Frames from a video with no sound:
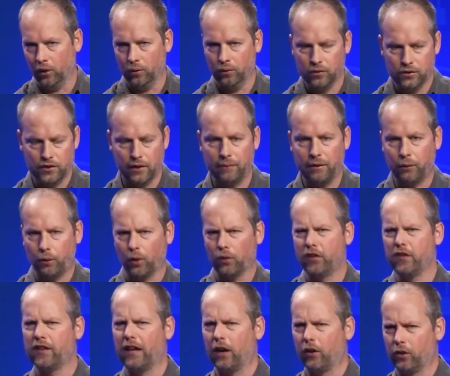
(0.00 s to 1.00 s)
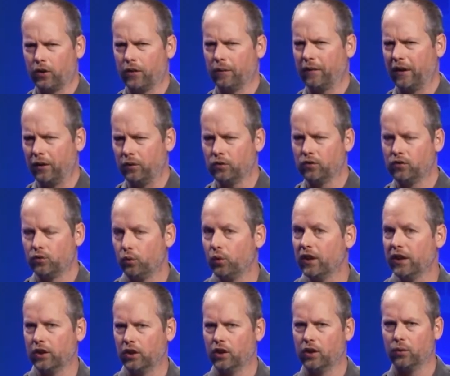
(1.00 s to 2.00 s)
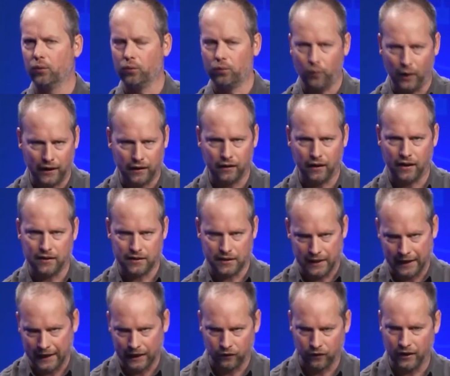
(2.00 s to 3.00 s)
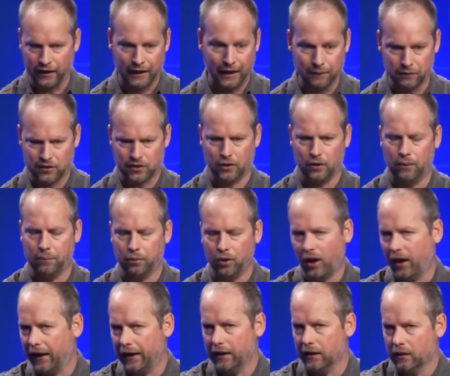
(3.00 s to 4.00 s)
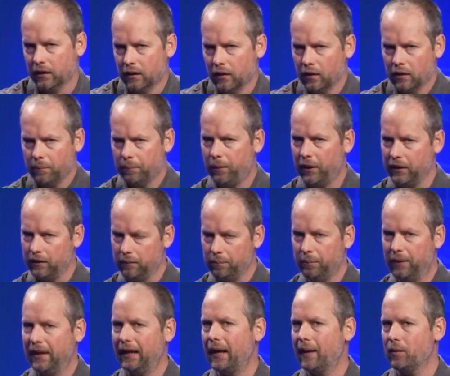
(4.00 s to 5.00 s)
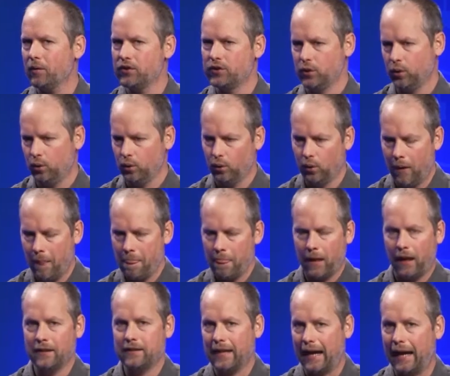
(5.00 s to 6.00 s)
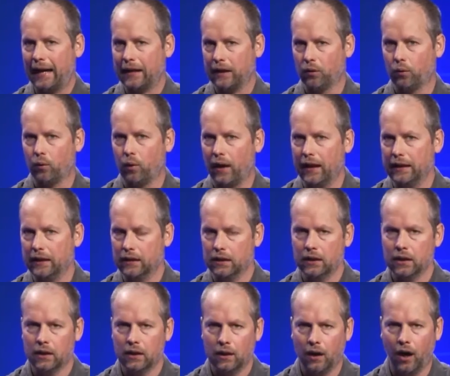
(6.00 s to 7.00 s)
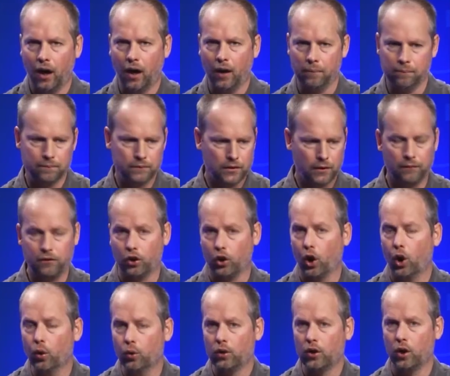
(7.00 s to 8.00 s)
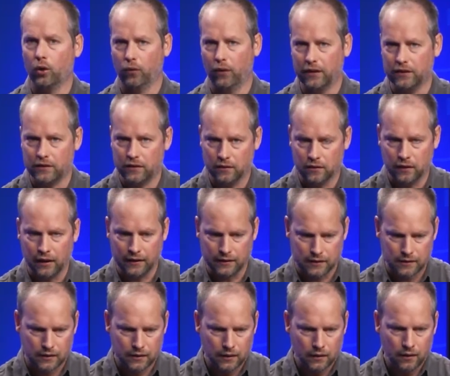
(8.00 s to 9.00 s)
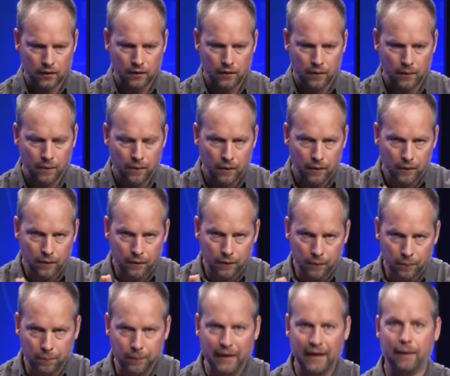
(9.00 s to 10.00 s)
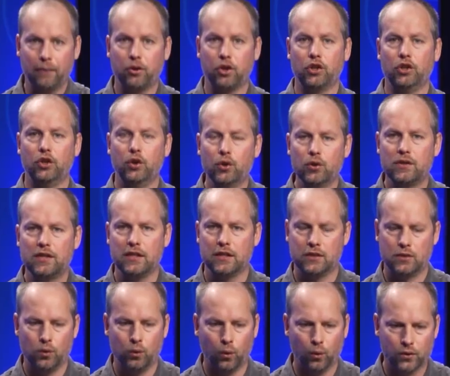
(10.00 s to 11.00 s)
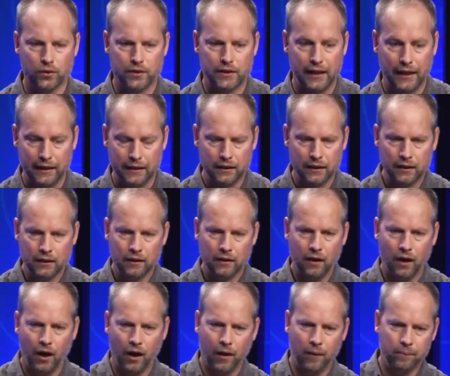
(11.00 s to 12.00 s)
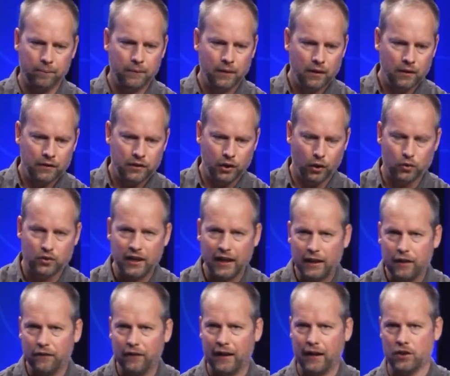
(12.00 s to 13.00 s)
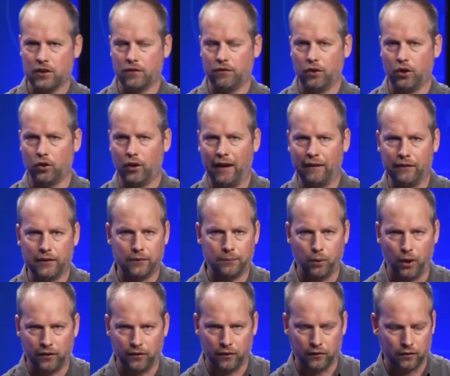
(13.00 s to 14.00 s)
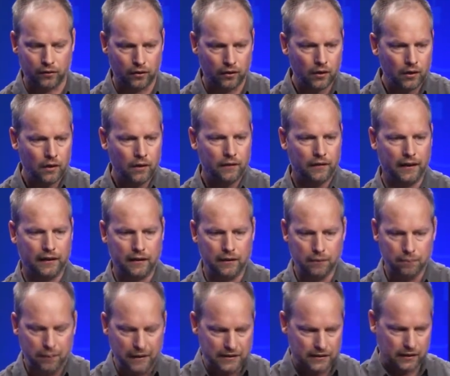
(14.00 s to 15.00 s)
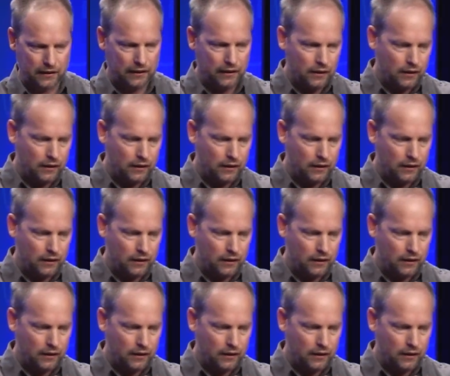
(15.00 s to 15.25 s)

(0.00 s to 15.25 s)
somebody wrote this algorithm that's really good at recognizing handwriting, I'm just going to apply it, but being able to attack and write some of your own code that's being able to use these tools that take advantage of your graphics processor that can basically